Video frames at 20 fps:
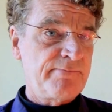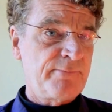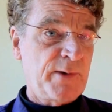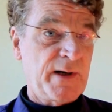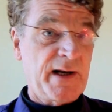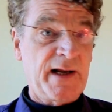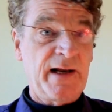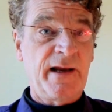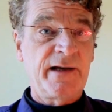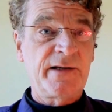
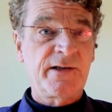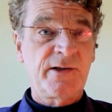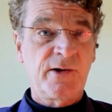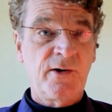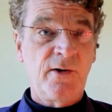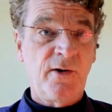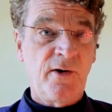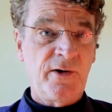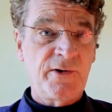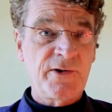what I like to
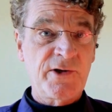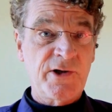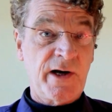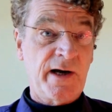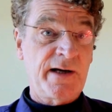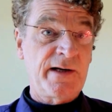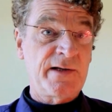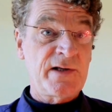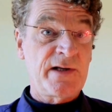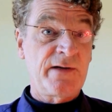call
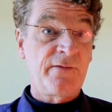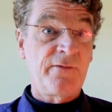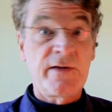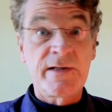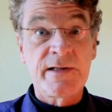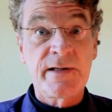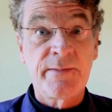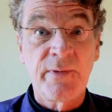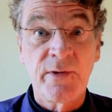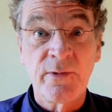China's
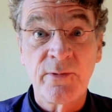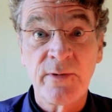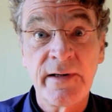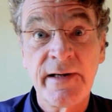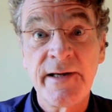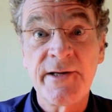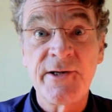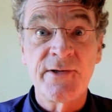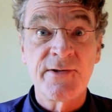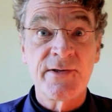invisible
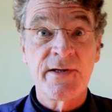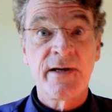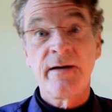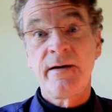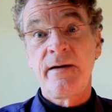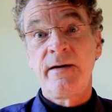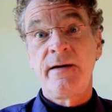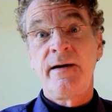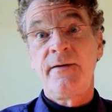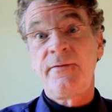religions
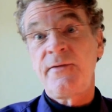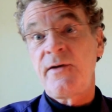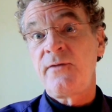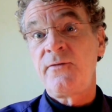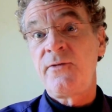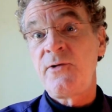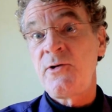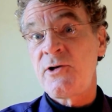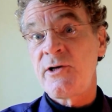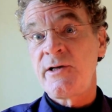of
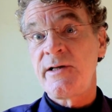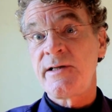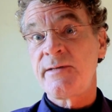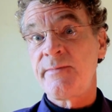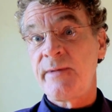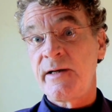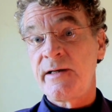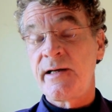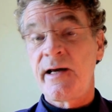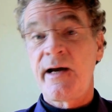
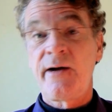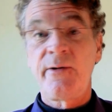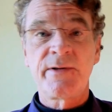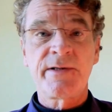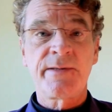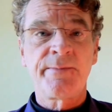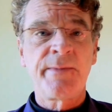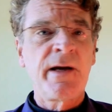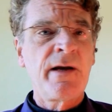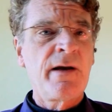Confucianism and
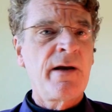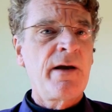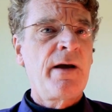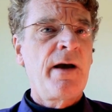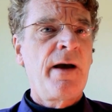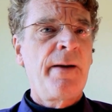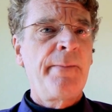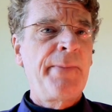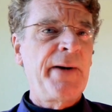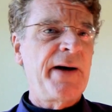Taoism.
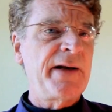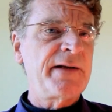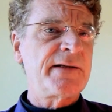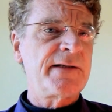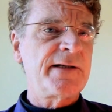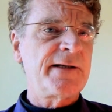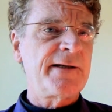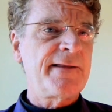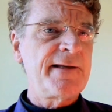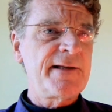
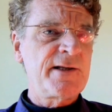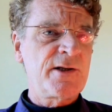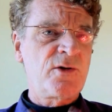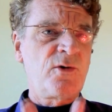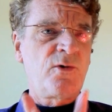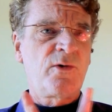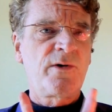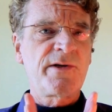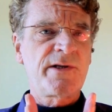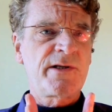But this
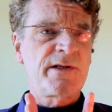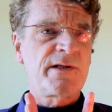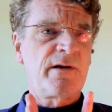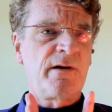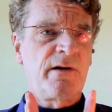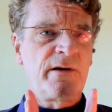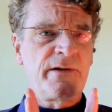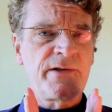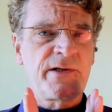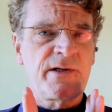course
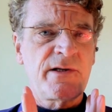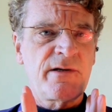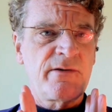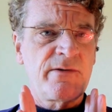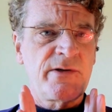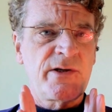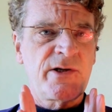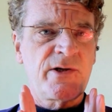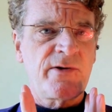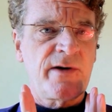
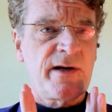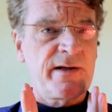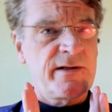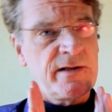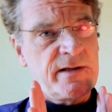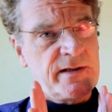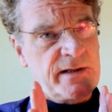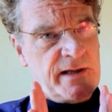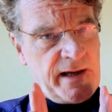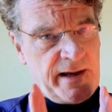also
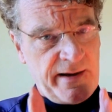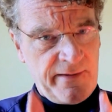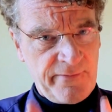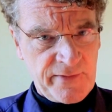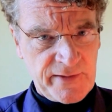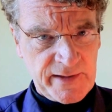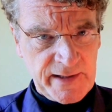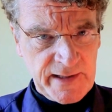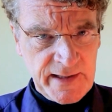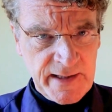stresses
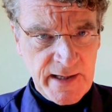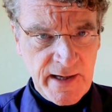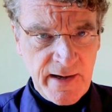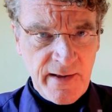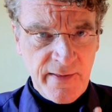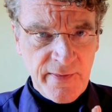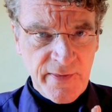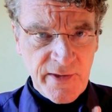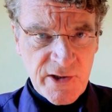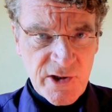heavily
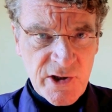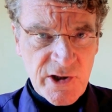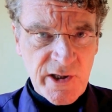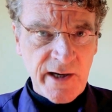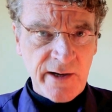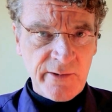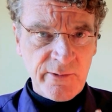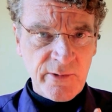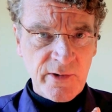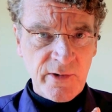the
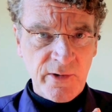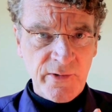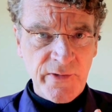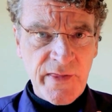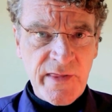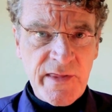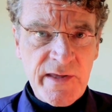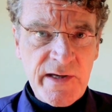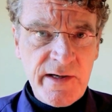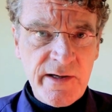general
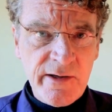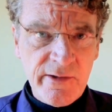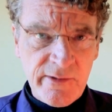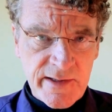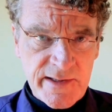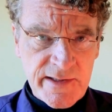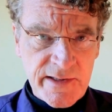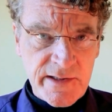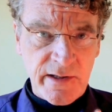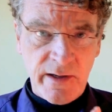
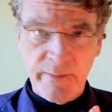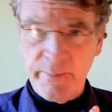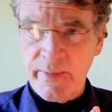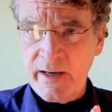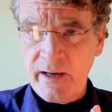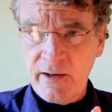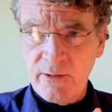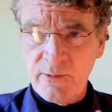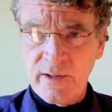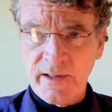theories
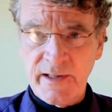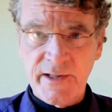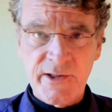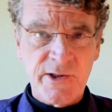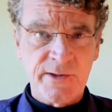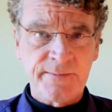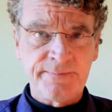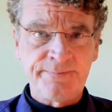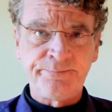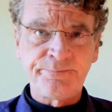about
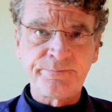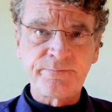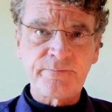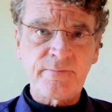religion.